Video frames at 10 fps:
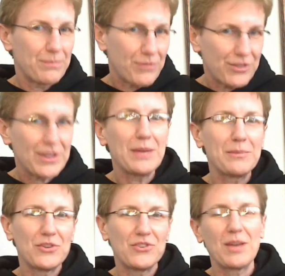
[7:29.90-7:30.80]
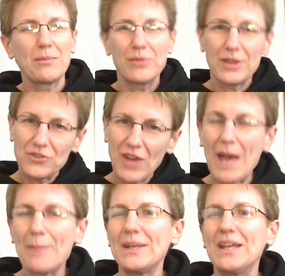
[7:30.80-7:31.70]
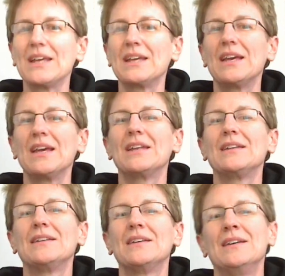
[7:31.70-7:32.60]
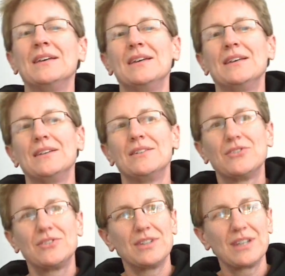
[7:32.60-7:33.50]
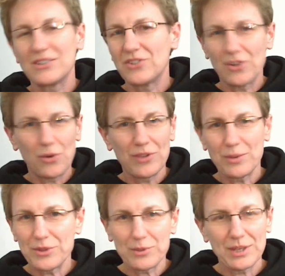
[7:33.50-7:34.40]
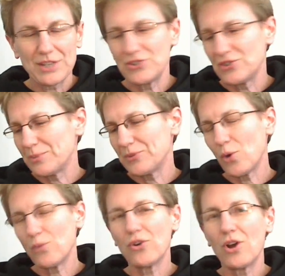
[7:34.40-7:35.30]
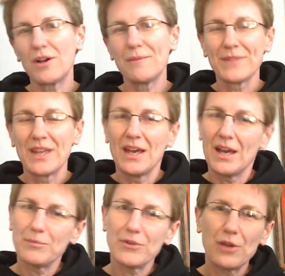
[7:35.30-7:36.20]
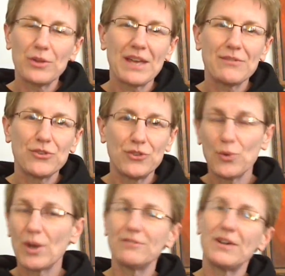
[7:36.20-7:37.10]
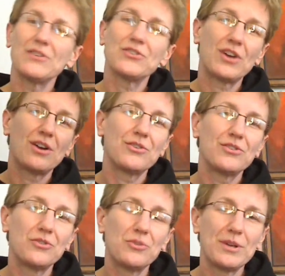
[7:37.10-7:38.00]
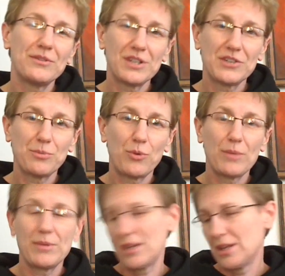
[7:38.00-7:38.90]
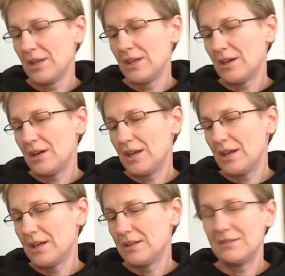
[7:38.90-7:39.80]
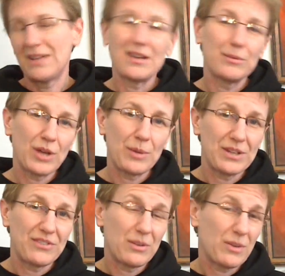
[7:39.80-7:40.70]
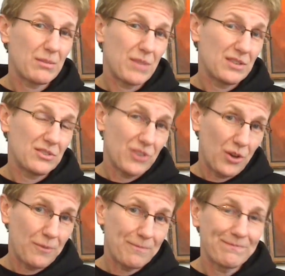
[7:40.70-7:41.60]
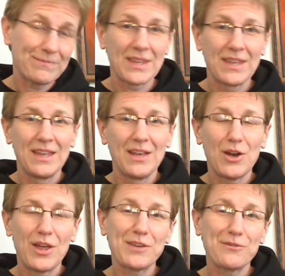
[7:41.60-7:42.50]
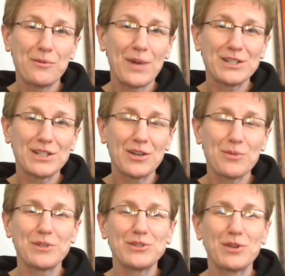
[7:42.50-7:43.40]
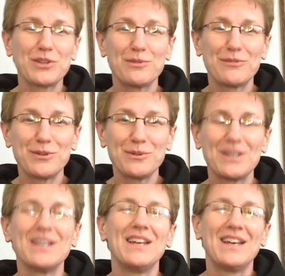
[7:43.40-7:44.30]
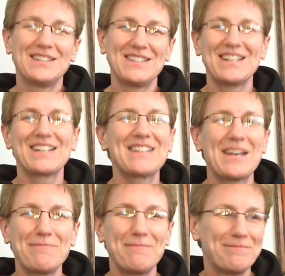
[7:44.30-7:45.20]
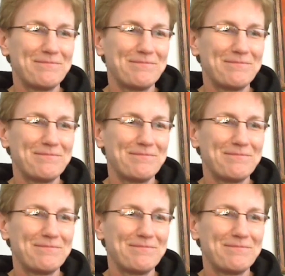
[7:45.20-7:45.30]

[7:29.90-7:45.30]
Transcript: theme, the same things happening, and like I said, the whole thing with the relationships. Overall, I'm afraid I only gave this two out of five stars. It was a bit of a disappointment and not a book I would definitely recommend. So thank you for watching. Hope you enjoyed the review. See you next time.